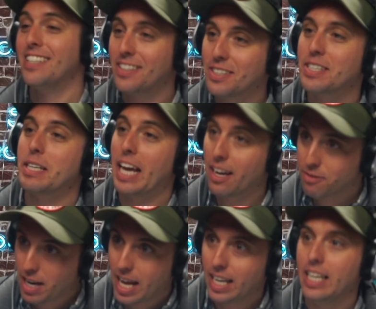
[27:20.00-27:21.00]
Get
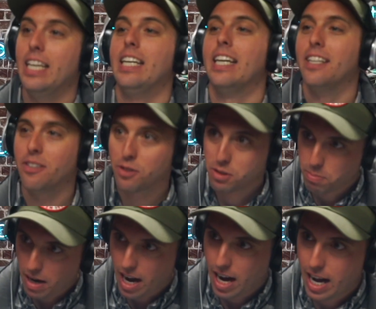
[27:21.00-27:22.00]
ready. Get in your
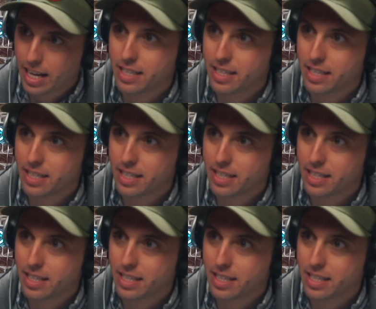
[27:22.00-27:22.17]
spot.